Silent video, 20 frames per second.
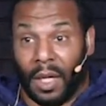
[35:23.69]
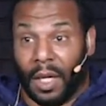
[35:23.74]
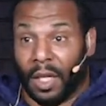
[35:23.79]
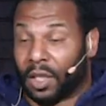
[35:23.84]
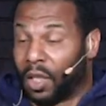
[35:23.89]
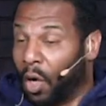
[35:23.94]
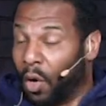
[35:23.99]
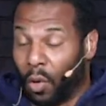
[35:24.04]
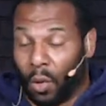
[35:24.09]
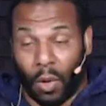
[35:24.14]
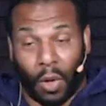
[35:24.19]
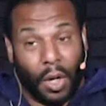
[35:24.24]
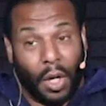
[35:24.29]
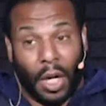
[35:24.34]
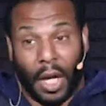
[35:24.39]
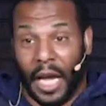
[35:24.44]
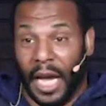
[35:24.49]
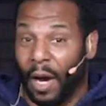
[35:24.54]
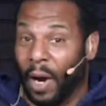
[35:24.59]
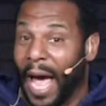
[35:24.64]
So
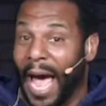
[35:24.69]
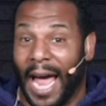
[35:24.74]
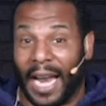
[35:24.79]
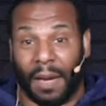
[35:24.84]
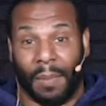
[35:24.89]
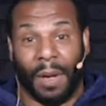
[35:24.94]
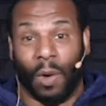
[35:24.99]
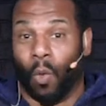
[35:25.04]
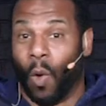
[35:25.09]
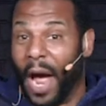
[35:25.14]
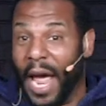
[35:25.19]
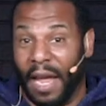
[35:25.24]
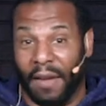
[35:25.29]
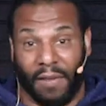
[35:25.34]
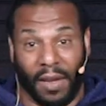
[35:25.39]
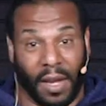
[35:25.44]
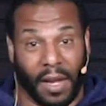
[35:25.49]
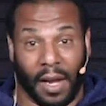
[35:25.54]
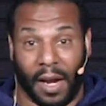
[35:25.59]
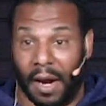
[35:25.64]
it had to be
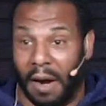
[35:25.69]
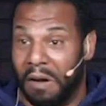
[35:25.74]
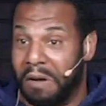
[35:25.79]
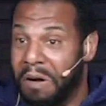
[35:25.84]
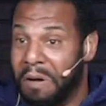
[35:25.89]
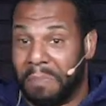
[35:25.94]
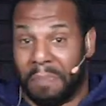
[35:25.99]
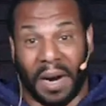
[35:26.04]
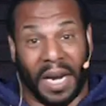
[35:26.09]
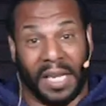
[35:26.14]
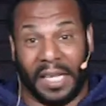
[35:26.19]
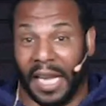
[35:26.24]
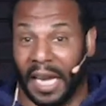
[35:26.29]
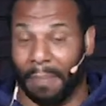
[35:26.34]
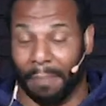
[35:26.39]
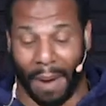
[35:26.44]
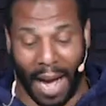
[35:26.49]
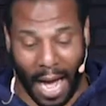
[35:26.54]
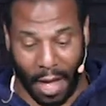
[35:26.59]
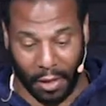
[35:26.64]
wavy, but it
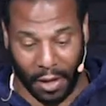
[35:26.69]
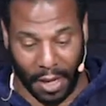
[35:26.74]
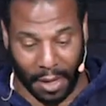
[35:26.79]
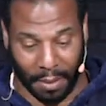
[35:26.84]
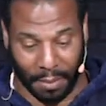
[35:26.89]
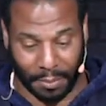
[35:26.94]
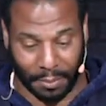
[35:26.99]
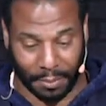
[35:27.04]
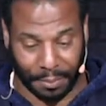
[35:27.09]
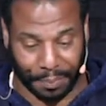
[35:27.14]
didn't bother him.